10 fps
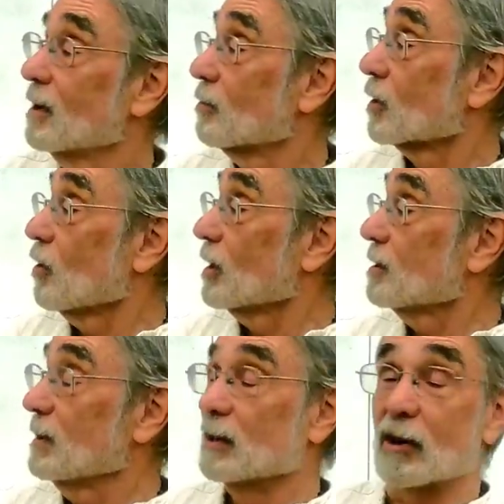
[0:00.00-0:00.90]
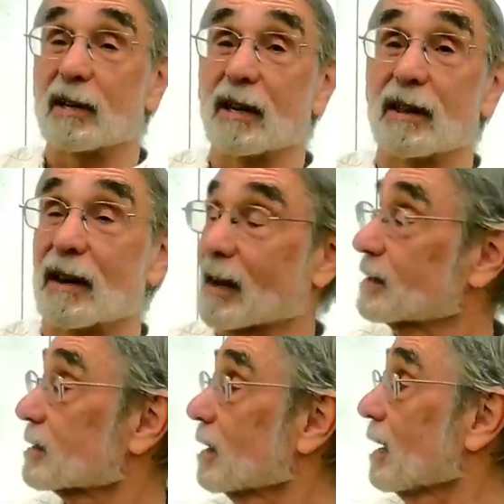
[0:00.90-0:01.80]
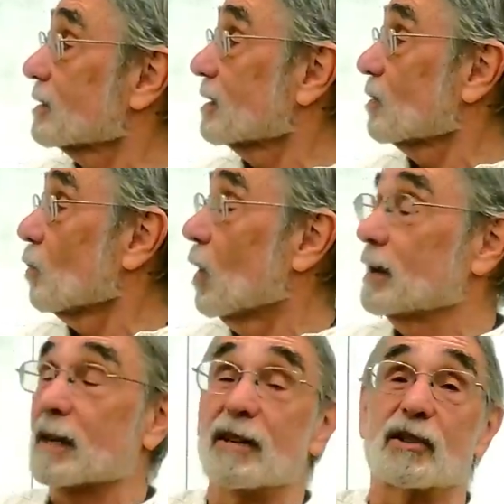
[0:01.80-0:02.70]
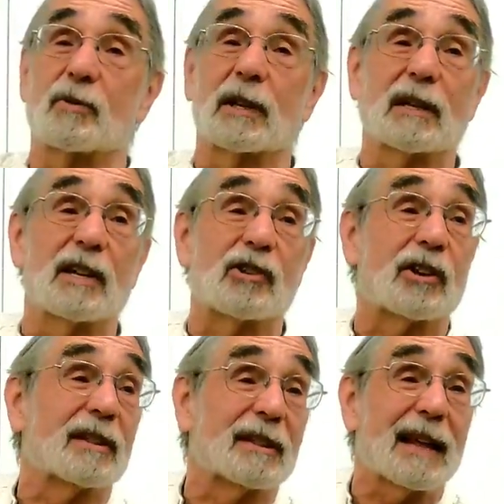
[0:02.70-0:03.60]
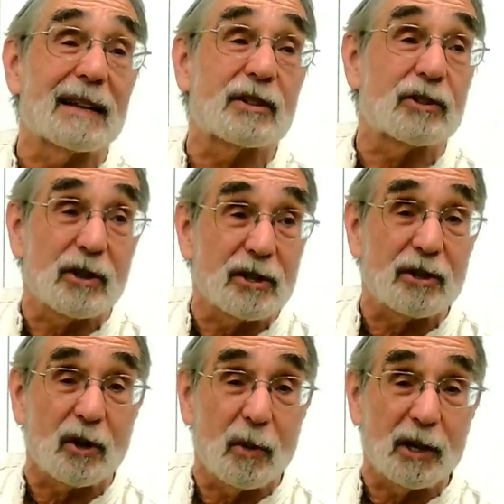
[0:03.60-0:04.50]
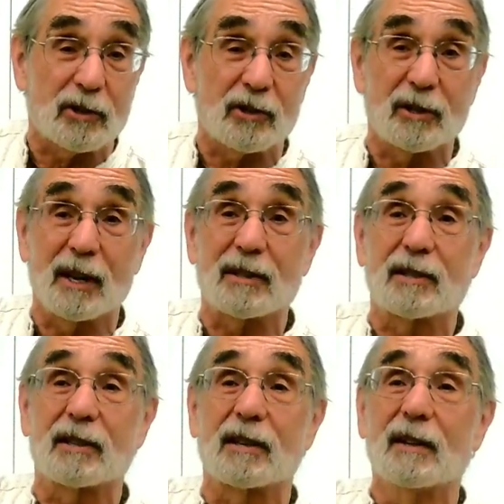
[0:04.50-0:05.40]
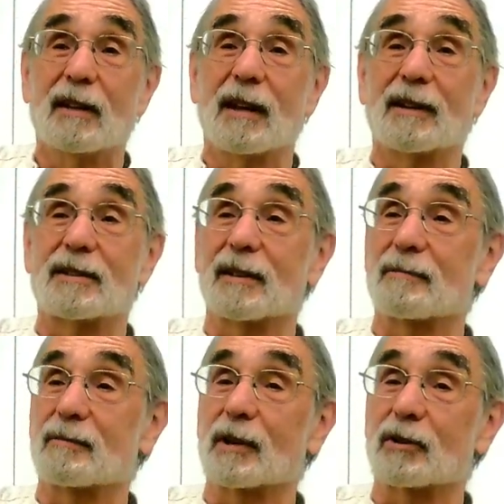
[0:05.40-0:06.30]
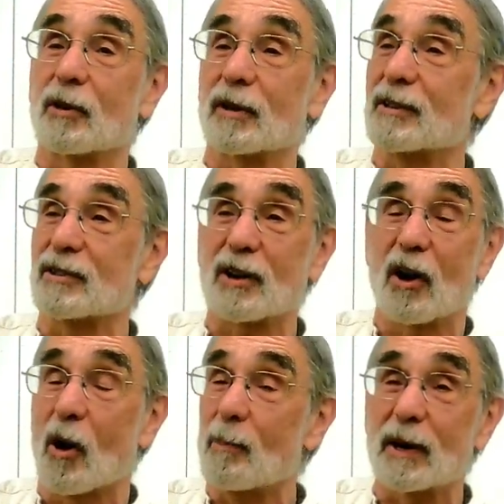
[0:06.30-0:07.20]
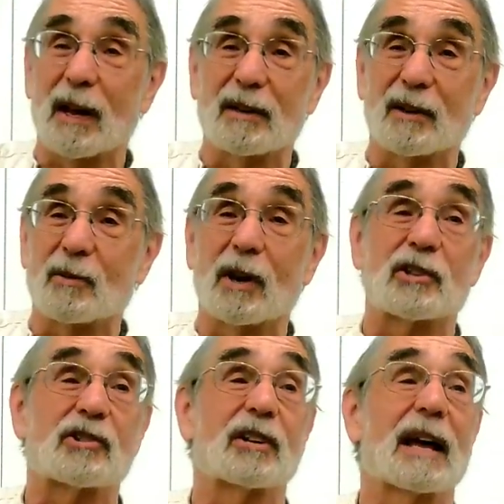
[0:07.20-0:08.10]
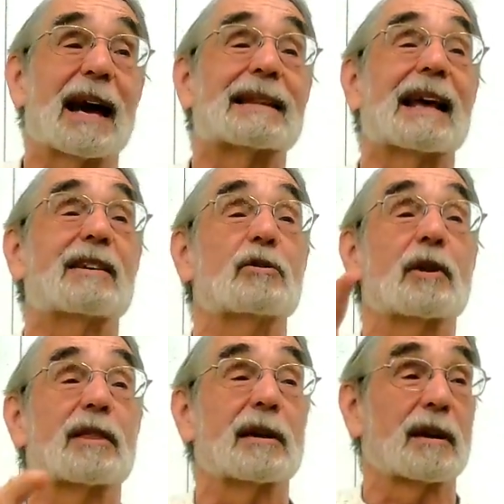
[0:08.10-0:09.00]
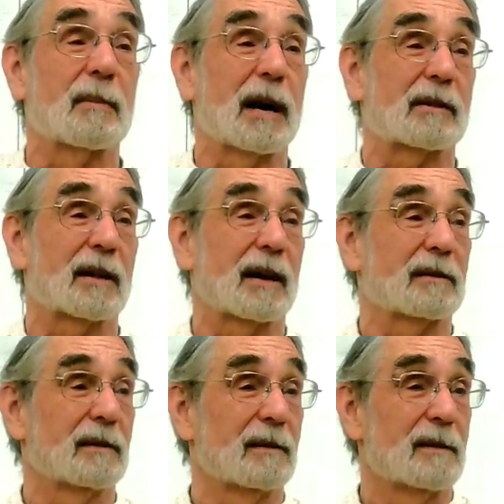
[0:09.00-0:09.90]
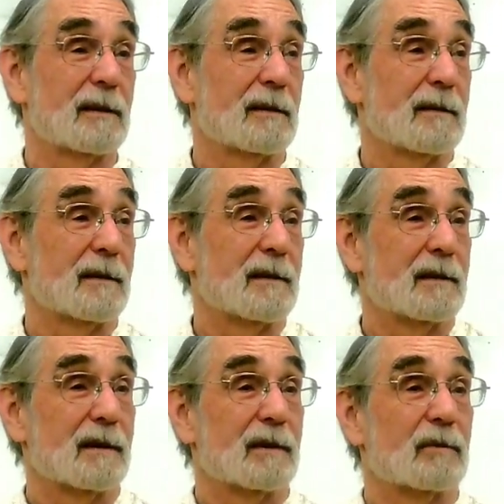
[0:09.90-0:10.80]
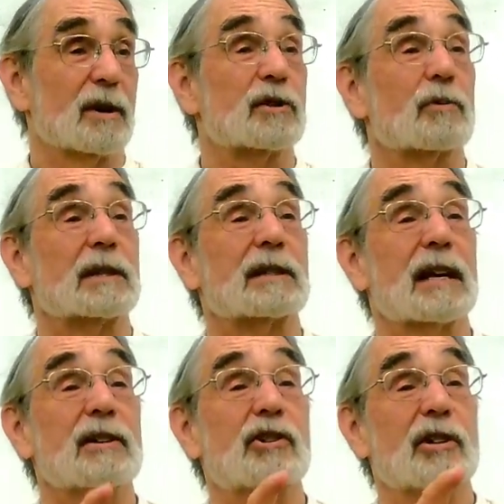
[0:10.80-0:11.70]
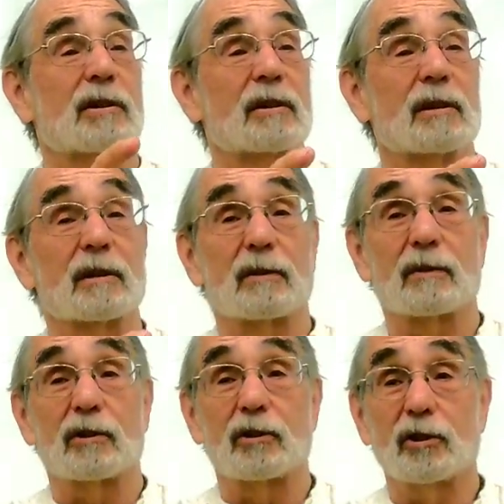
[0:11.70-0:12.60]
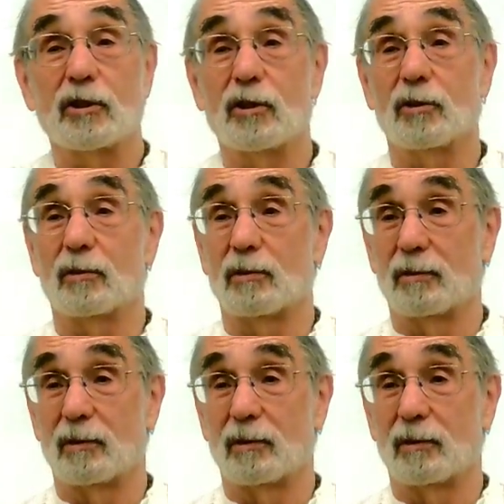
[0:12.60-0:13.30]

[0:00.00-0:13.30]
We're going to be looking in the next class at what is religion. That's just a question. That's an open-ended question. I'd like you to think about that. What is religion to you?